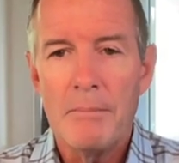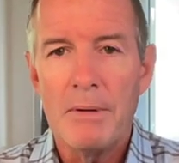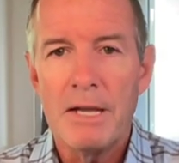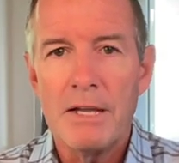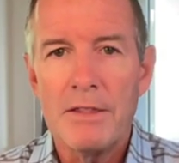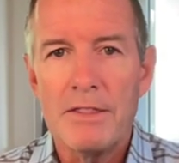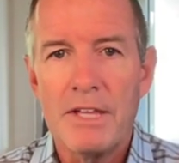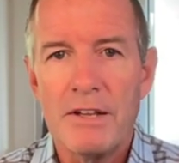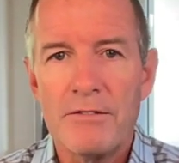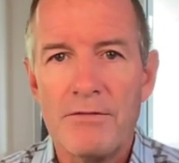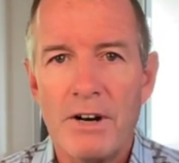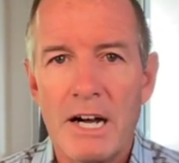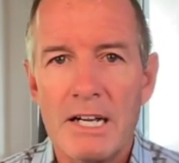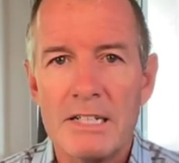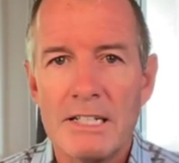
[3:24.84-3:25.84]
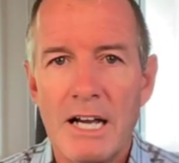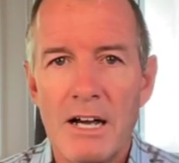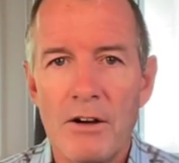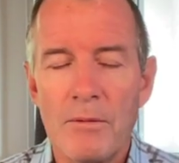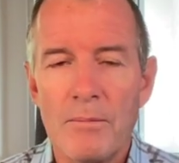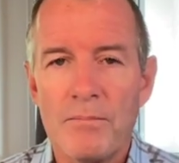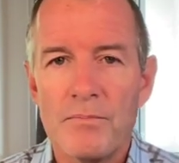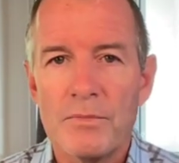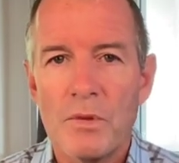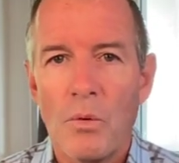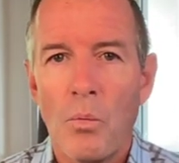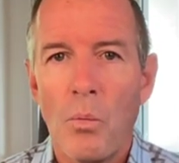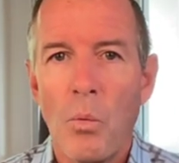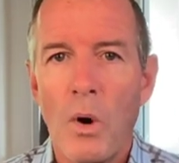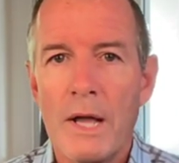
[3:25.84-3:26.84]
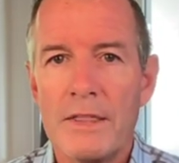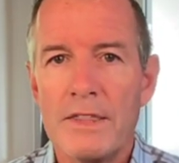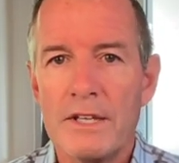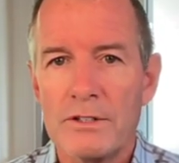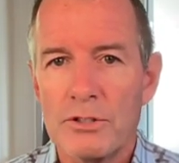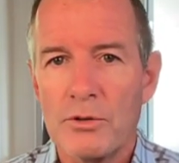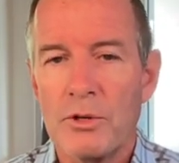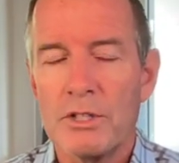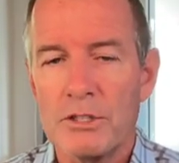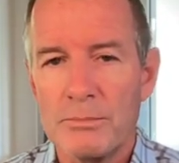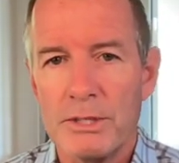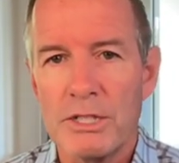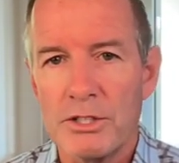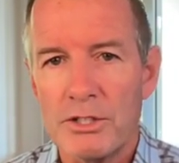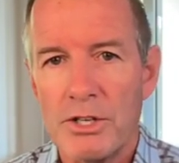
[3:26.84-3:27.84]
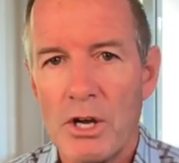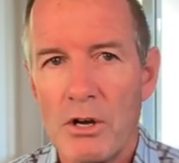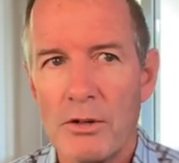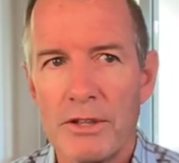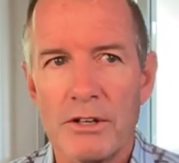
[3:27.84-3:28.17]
and then find out when there's going to be a show.